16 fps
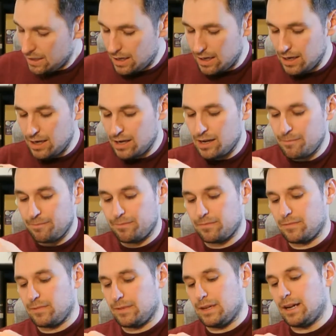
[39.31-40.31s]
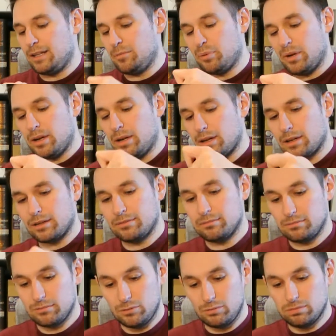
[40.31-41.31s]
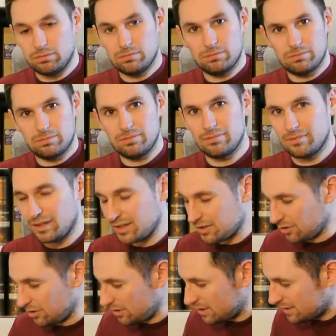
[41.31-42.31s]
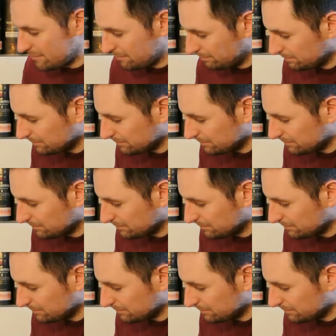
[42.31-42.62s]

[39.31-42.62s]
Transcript: Highland Park, ooh, nice noise.